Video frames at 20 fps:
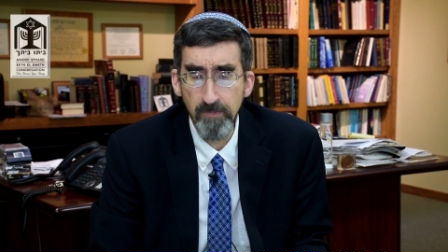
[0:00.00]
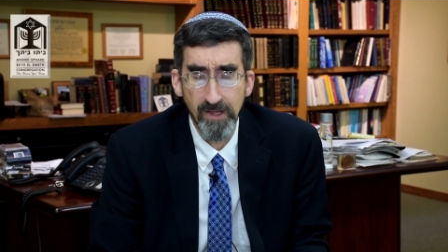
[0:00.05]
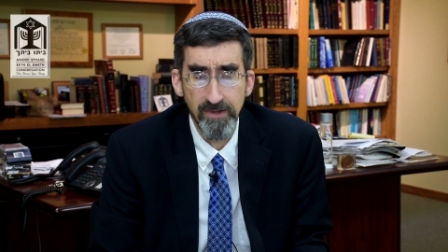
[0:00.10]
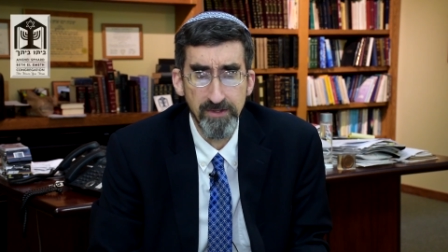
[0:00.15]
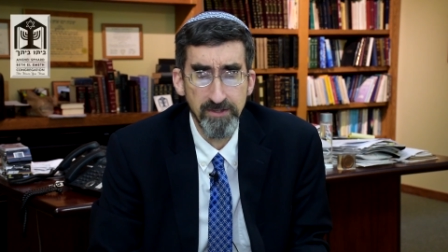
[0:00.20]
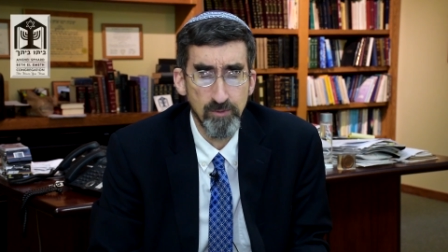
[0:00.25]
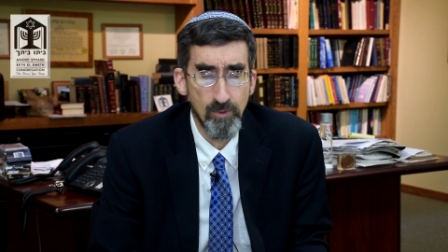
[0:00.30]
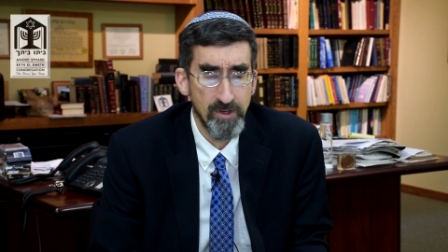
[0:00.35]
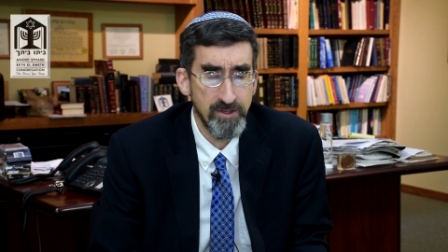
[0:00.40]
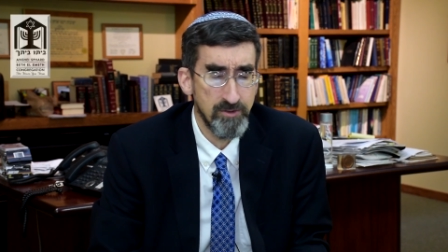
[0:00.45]

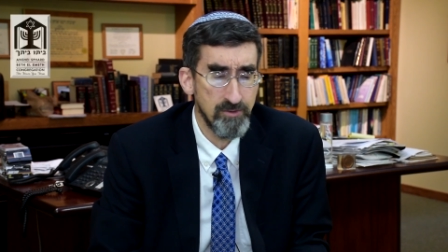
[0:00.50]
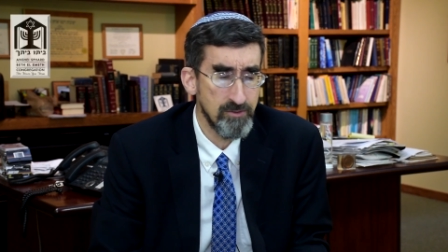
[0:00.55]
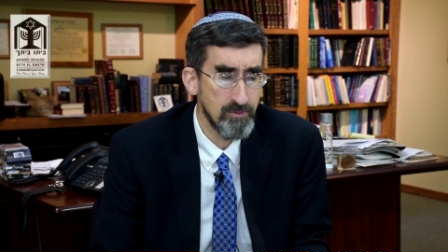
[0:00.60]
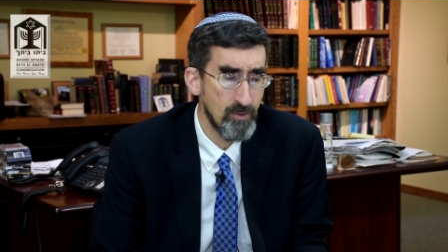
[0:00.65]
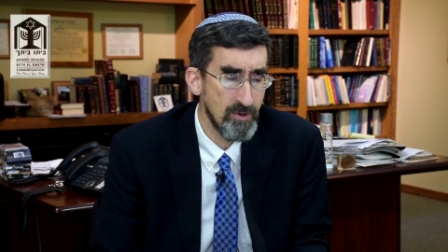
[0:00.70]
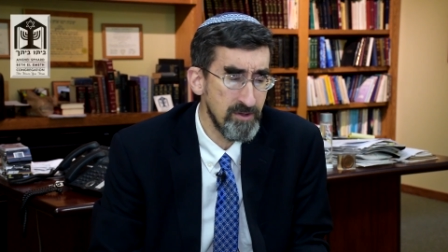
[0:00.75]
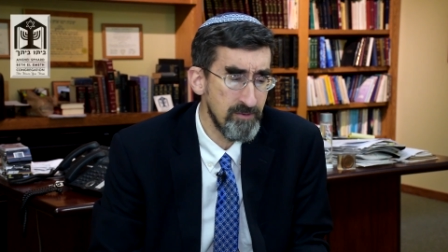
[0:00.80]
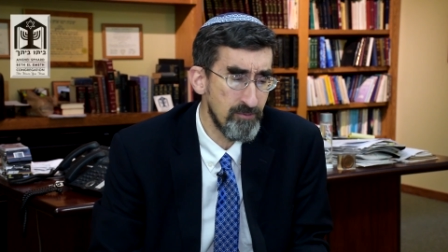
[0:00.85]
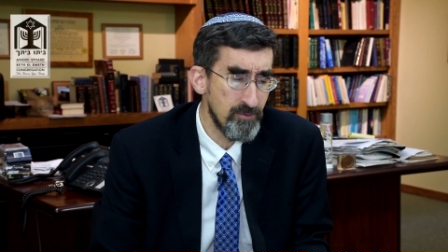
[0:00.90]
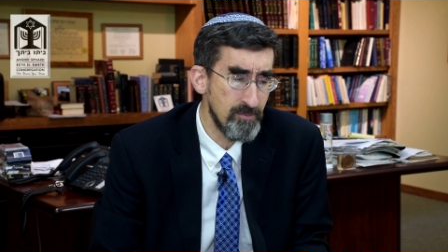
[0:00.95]
there's a
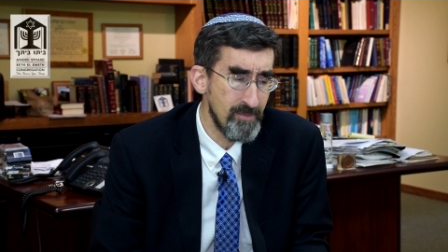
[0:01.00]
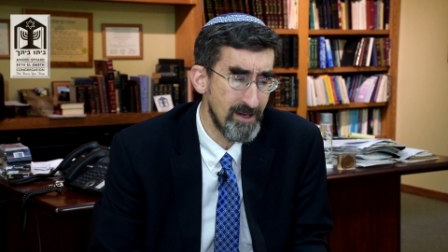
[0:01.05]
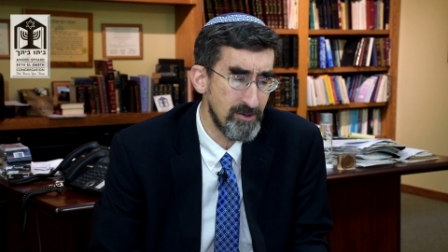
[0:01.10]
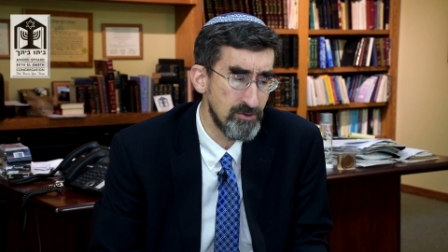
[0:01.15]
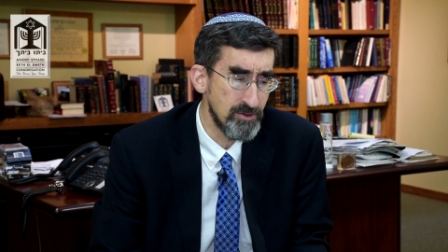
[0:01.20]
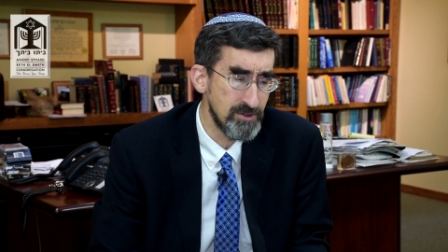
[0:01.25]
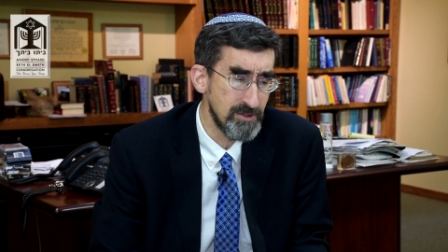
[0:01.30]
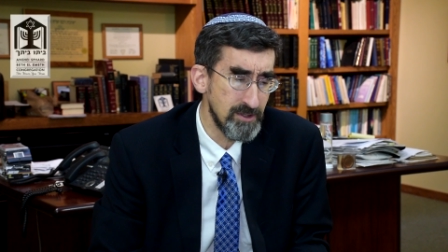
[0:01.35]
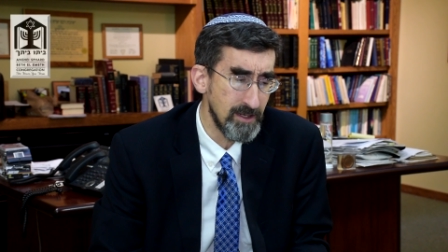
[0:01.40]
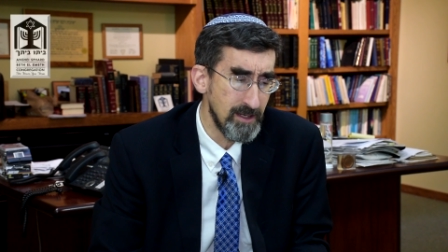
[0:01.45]
wonderful
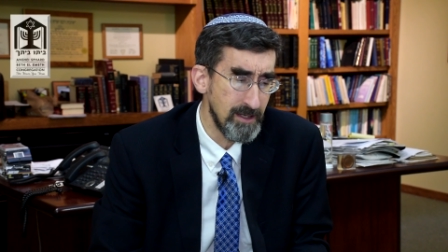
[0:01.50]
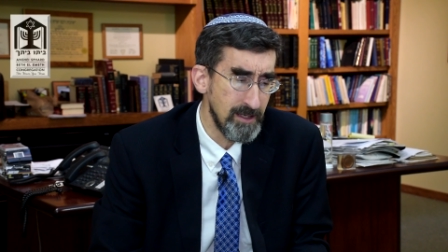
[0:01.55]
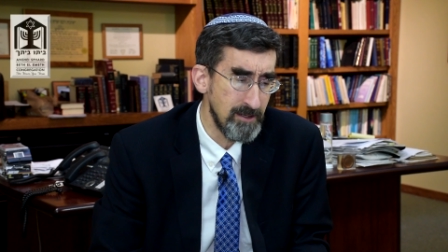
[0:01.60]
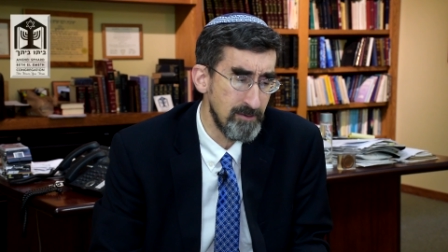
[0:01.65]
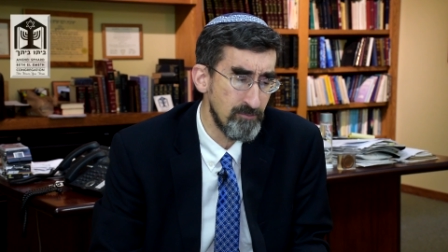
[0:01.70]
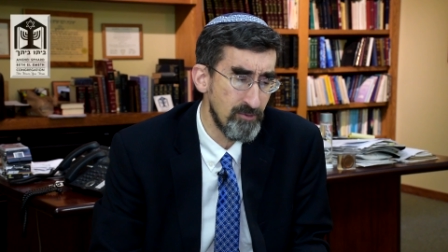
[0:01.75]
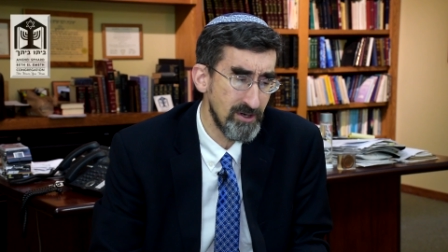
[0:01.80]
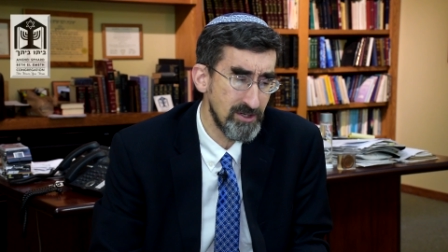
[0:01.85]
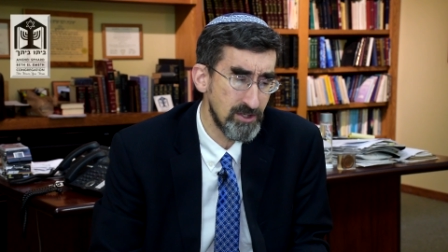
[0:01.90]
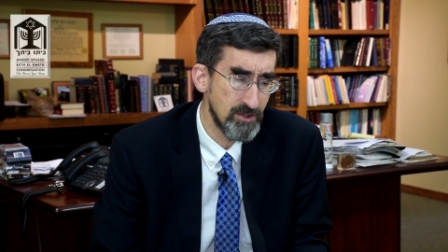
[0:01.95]
medrash
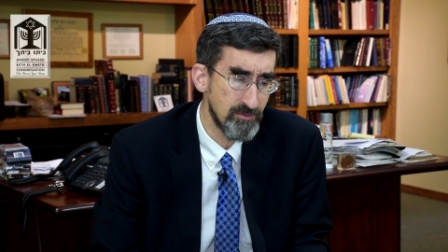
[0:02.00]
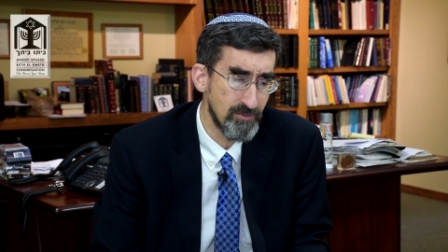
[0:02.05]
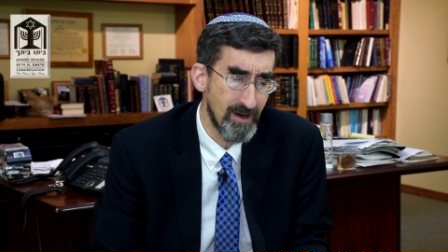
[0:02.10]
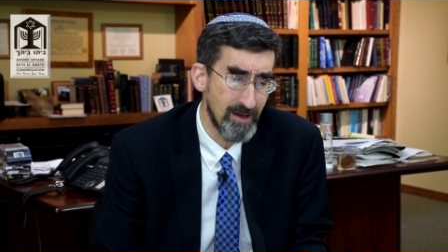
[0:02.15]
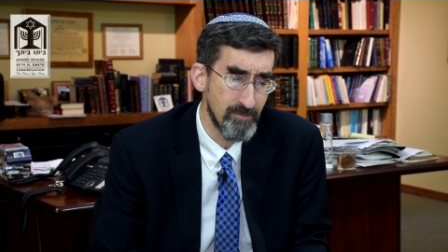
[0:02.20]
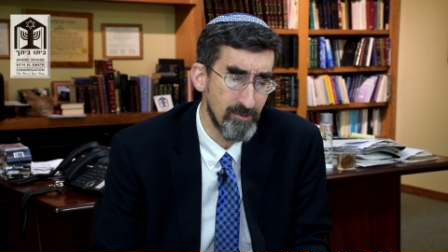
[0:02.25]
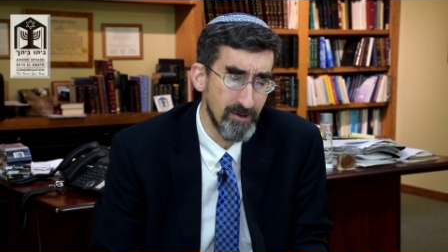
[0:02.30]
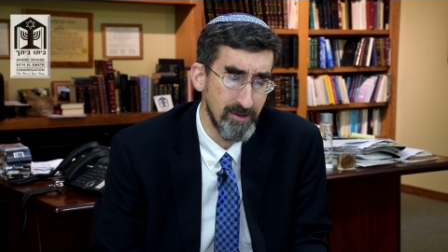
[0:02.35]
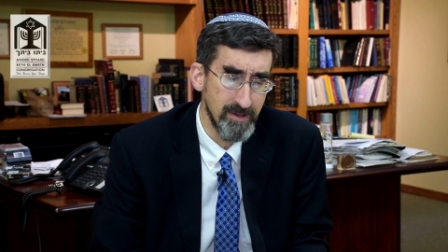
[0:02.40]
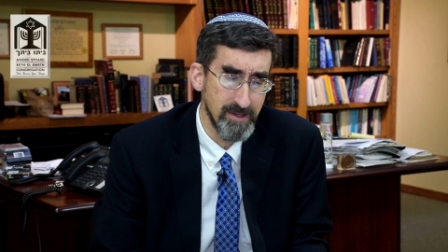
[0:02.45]
in Breshis
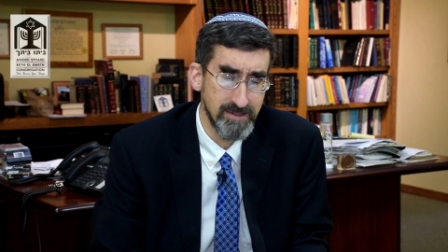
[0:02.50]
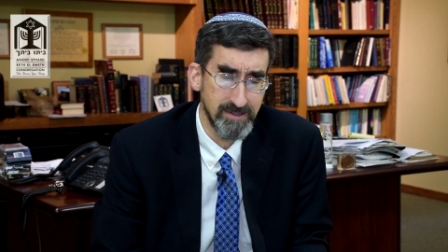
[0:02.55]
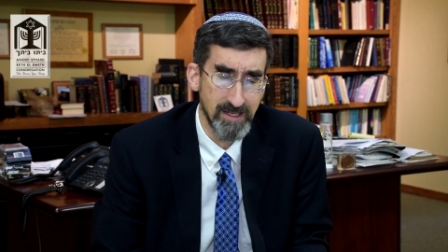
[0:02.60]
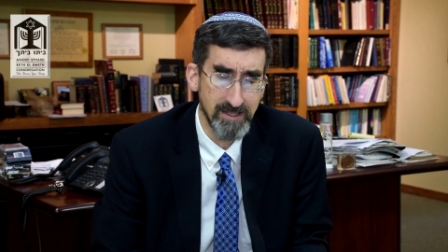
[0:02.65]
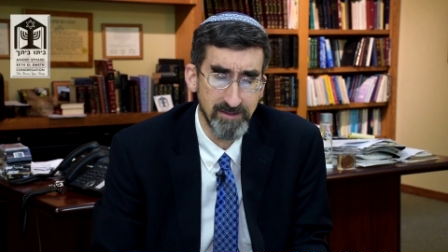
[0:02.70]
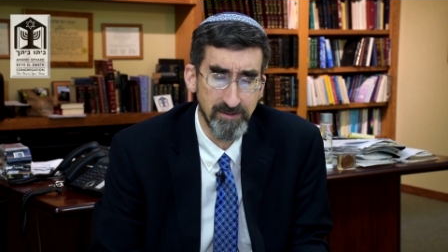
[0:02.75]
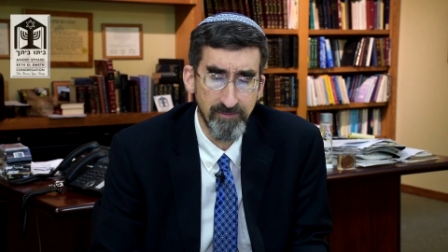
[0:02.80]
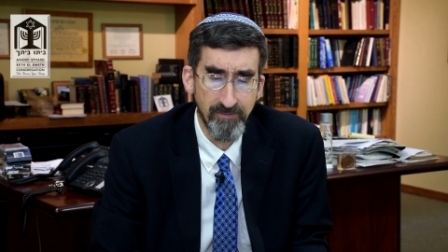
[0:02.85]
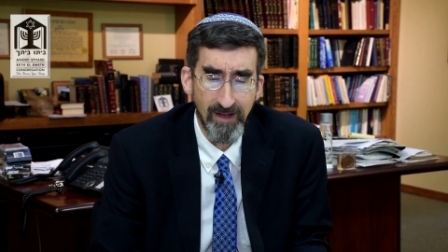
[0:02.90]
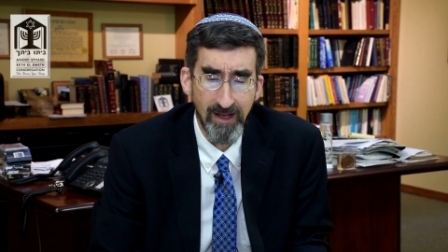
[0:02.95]
Rabbah that
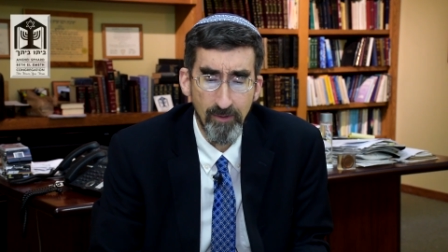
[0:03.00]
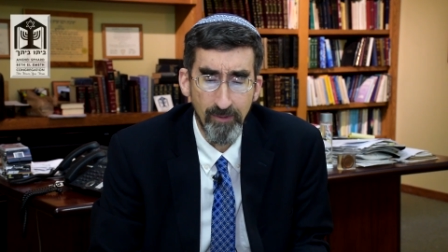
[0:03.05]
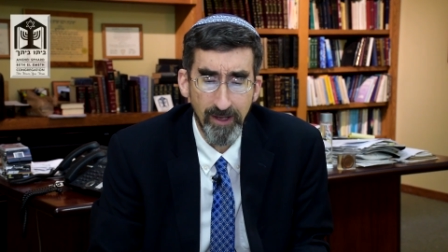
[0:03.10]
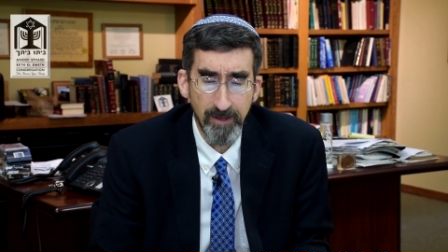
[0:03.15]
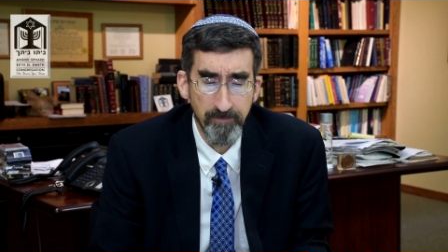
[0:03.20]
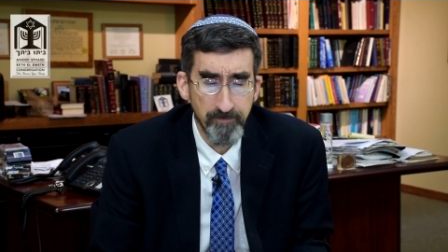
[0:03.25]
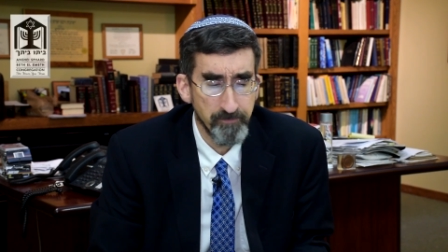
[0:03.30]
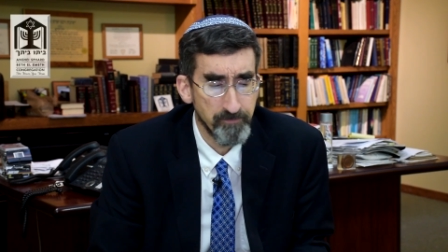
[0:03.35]
says the following: